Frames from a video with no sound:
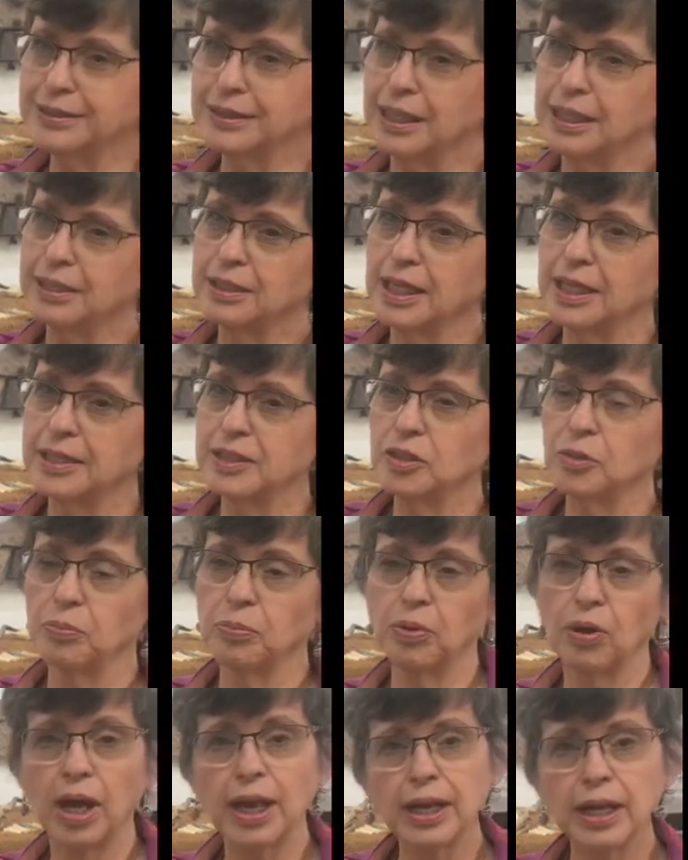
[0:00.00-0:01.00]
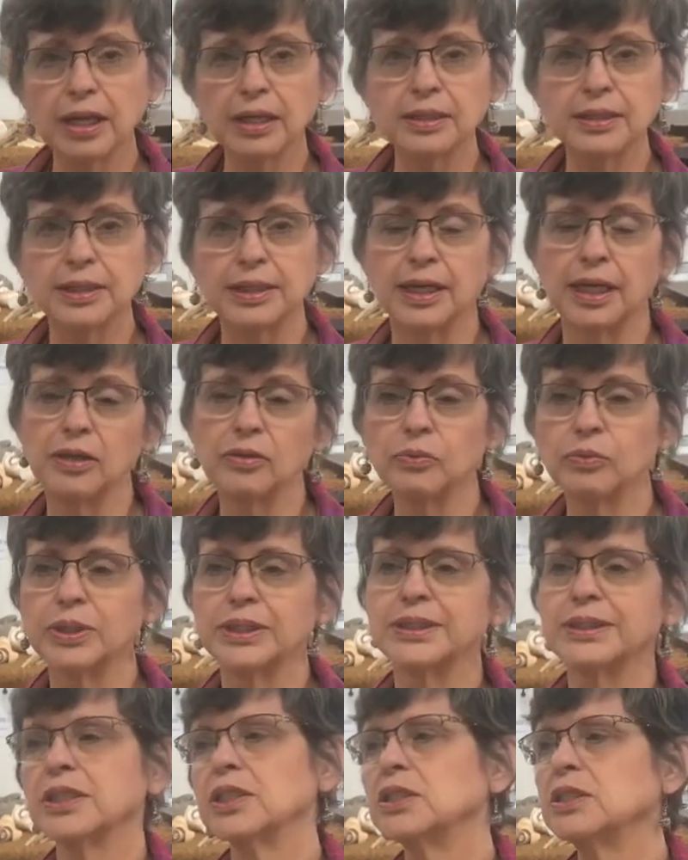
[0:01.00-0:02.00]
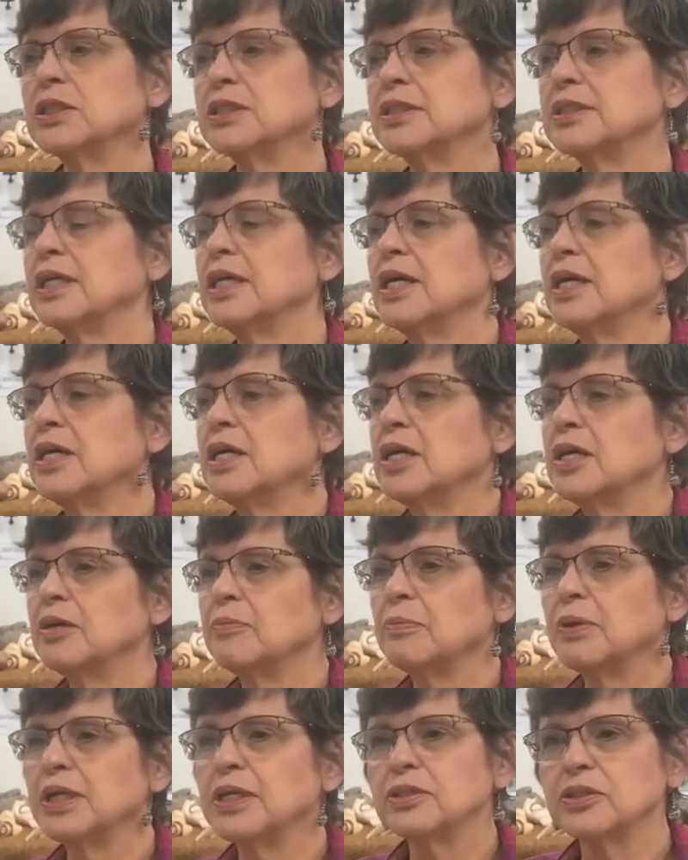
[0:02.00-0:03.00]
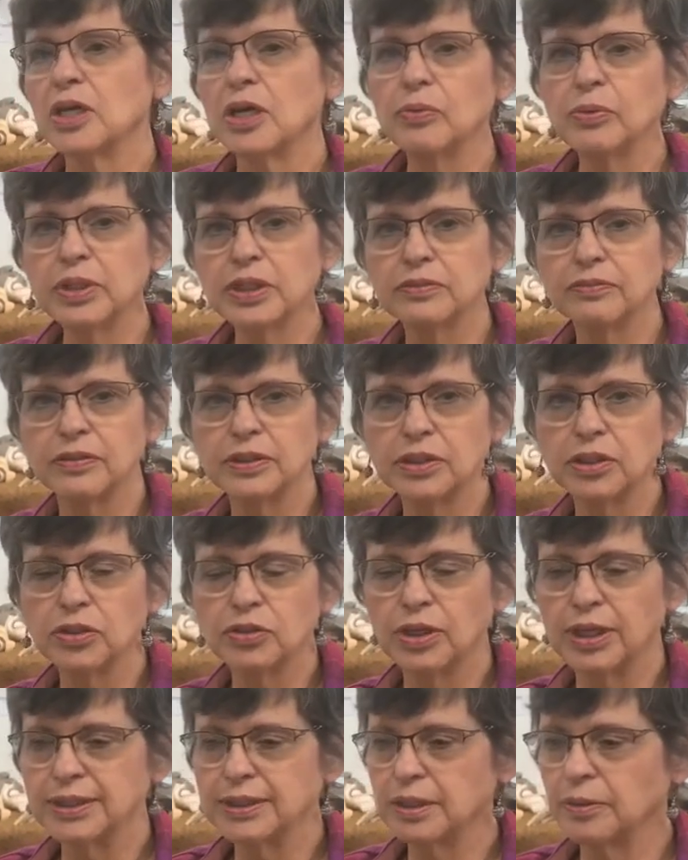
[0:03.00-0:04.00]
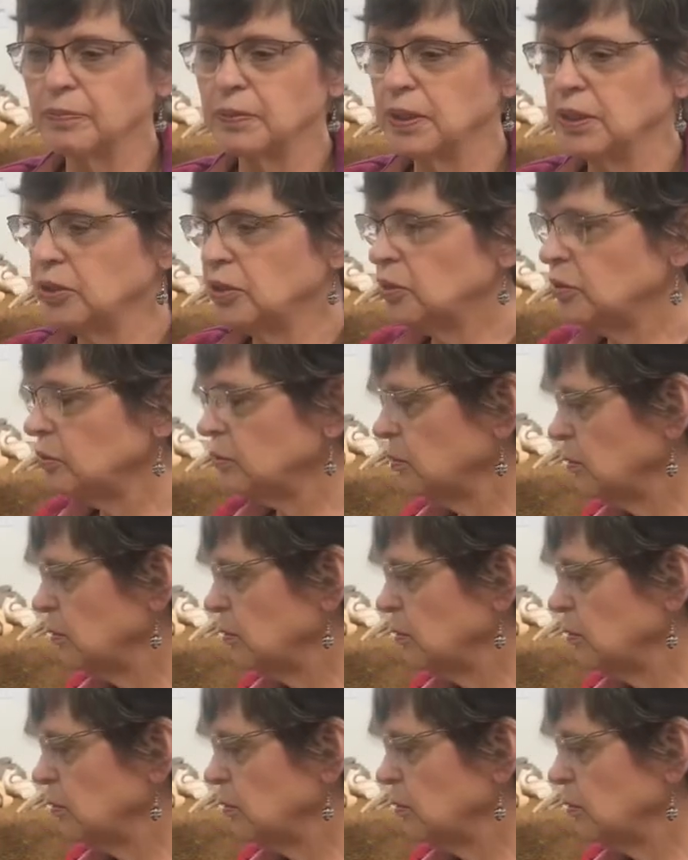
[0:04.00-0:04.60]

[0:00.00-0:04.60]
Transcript: I like the product, the end result, but it's always fun to try something new,